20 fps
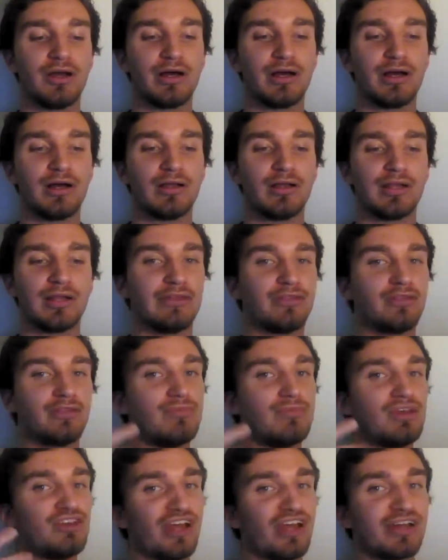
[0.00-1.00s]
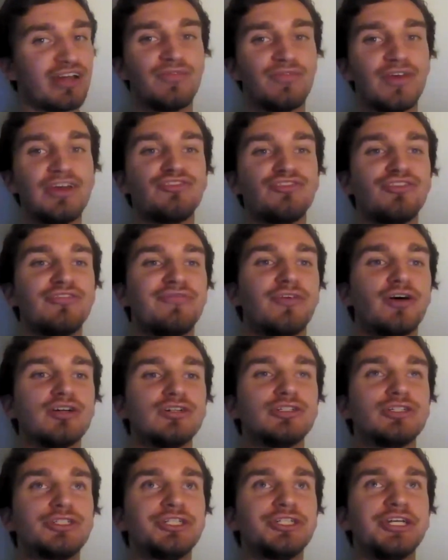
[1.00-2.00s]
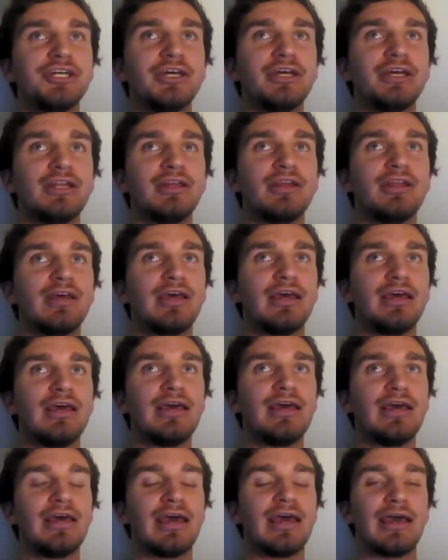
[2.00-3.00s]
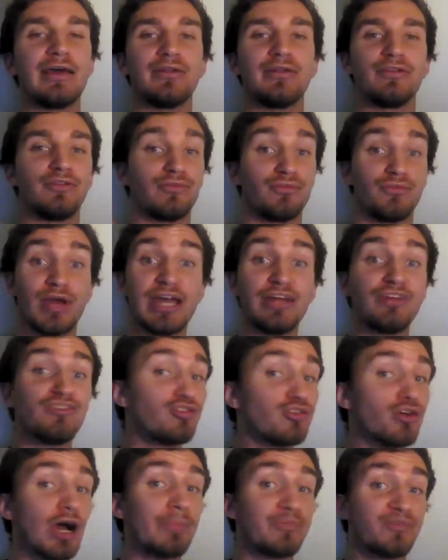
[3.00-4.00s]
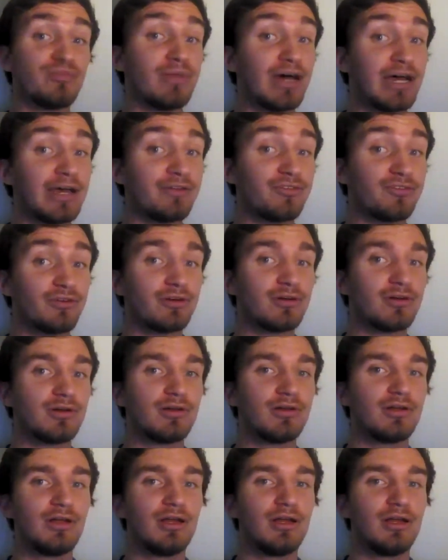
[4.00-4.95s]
like the niche activation function and the ranger optimizer